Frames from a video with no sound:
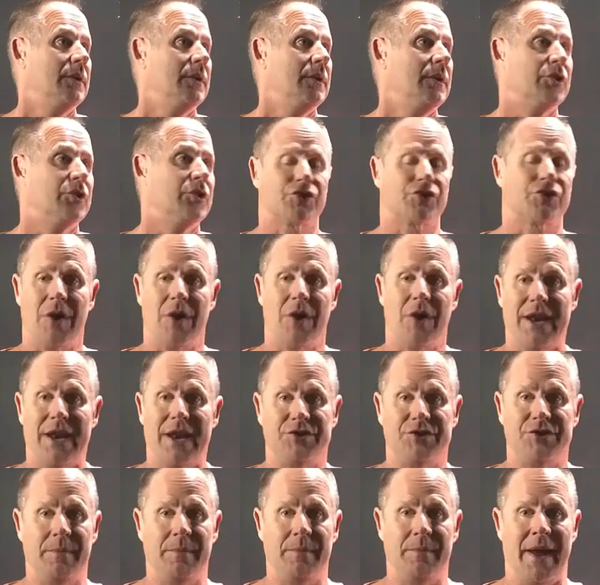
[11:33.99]
your
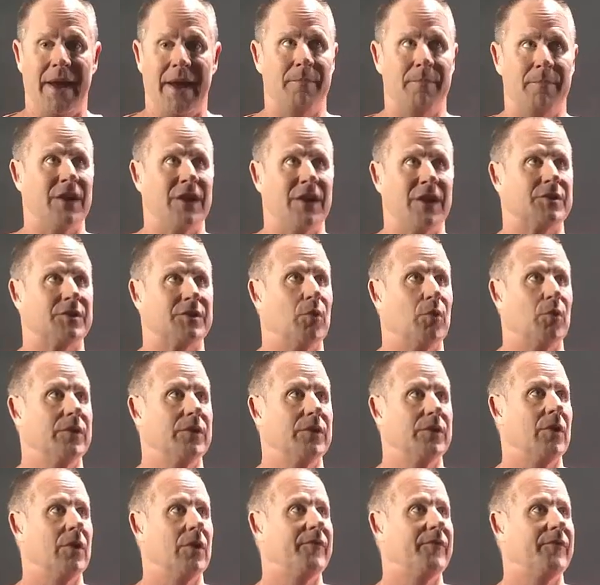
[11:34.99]
strategy made measurable.
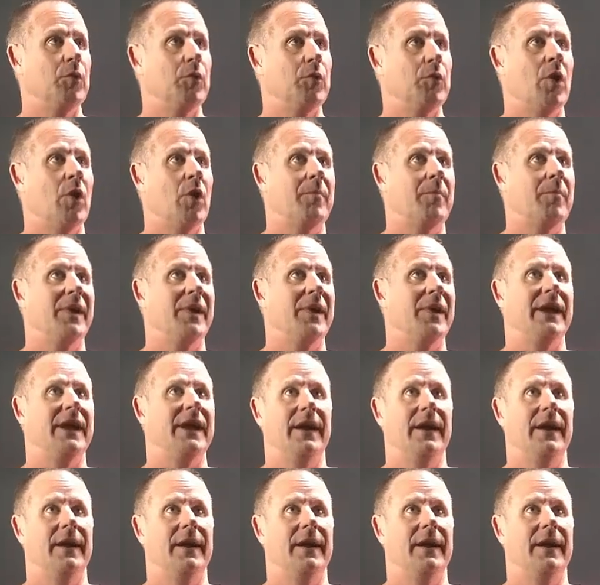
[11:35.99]
You know, if you want to be,